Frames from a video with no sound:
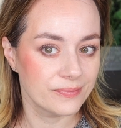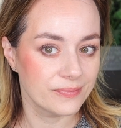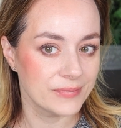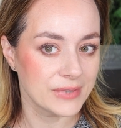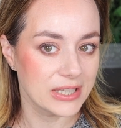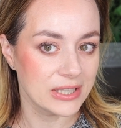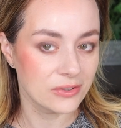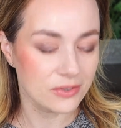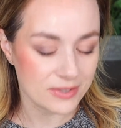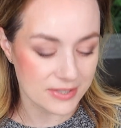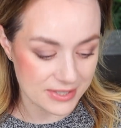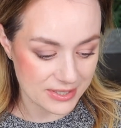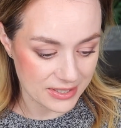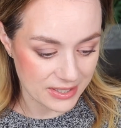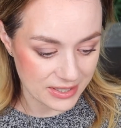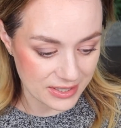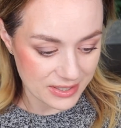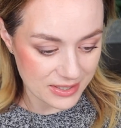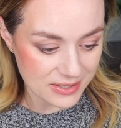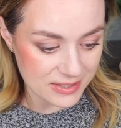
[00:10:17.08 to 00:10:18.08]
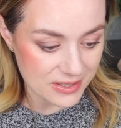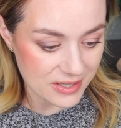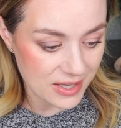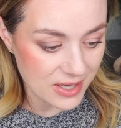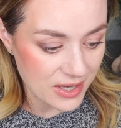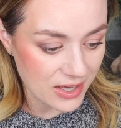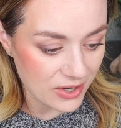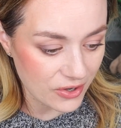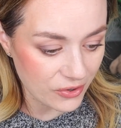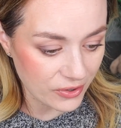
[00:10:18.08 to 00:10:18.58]
That looks nice.
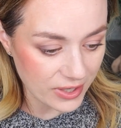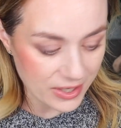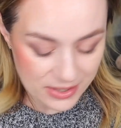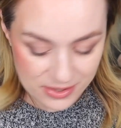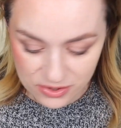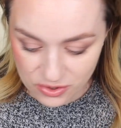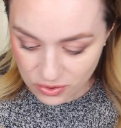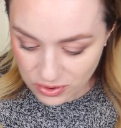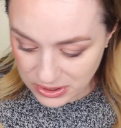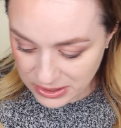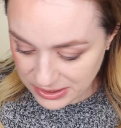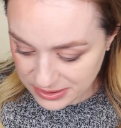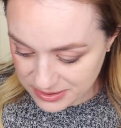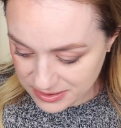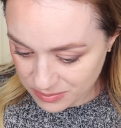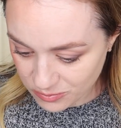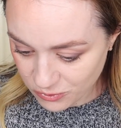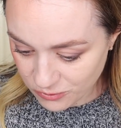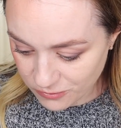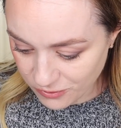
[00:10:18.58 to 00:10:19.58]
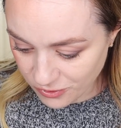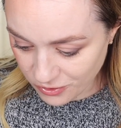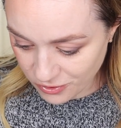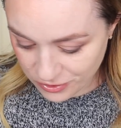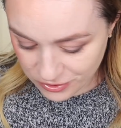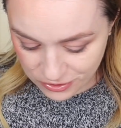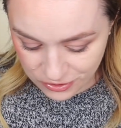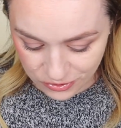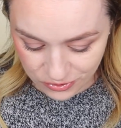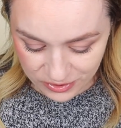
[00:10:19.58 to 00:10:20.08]
Okay, so let's move
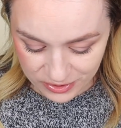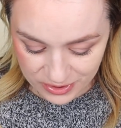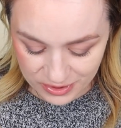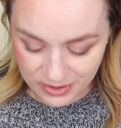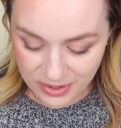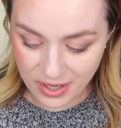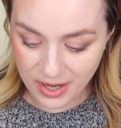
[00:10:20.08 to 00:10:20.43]
on to the